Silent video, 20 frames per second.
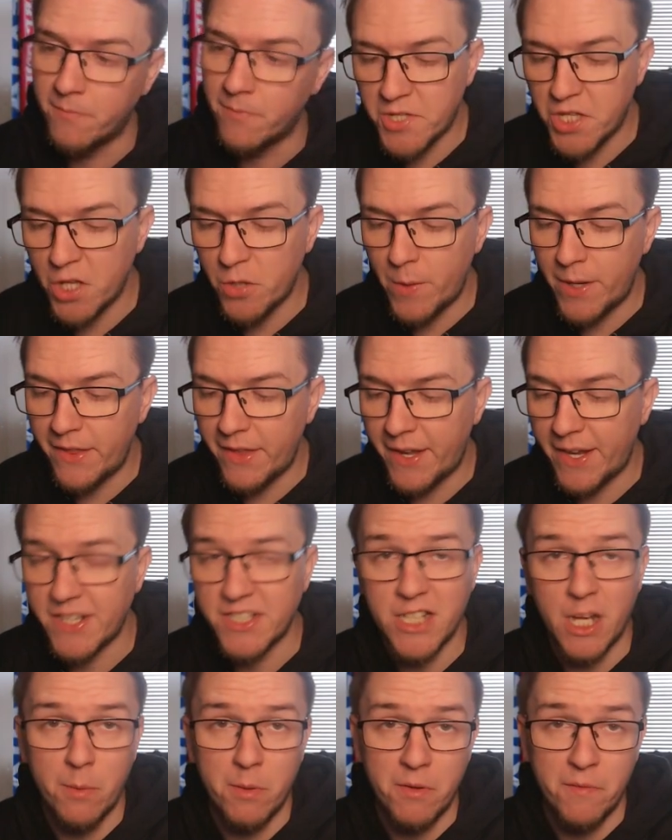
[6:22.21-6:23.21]
Um, so the way the
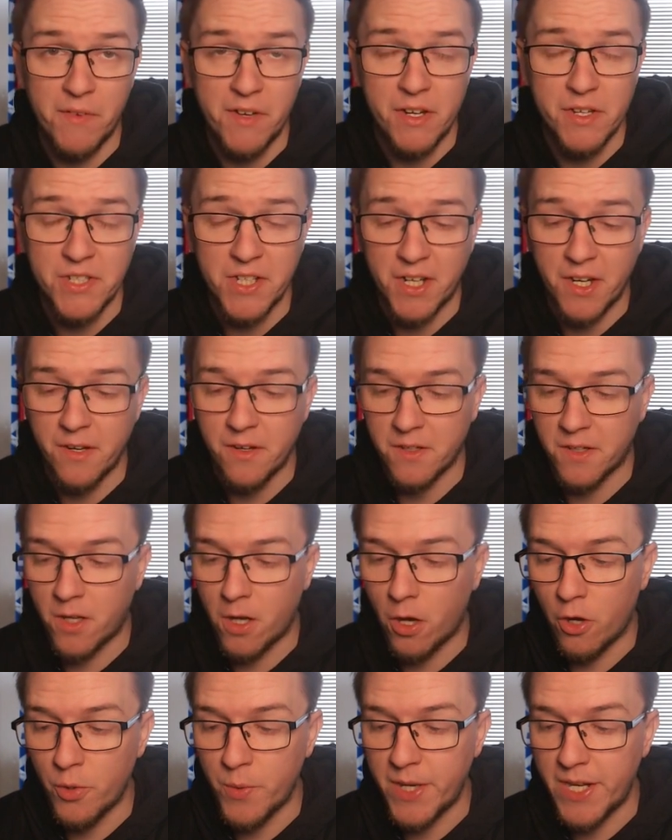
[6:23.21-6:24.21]
next couple of videos are going to
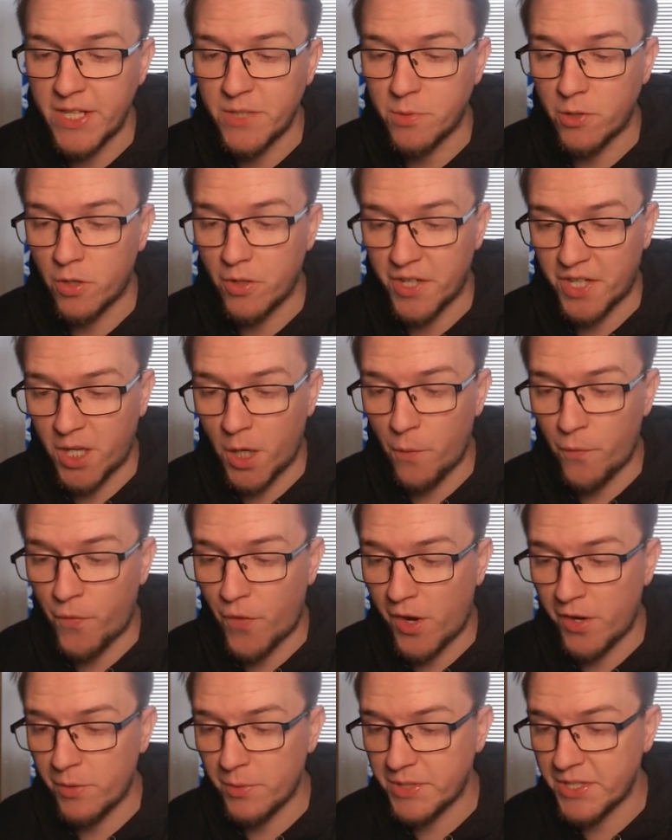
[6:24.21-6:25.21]
go is we've got the cup
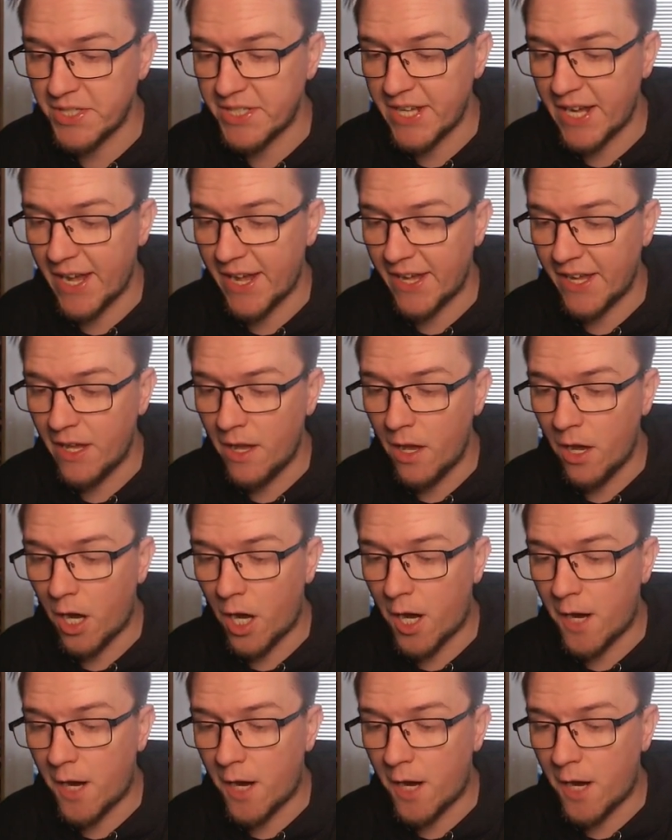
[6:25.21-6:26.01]
final today.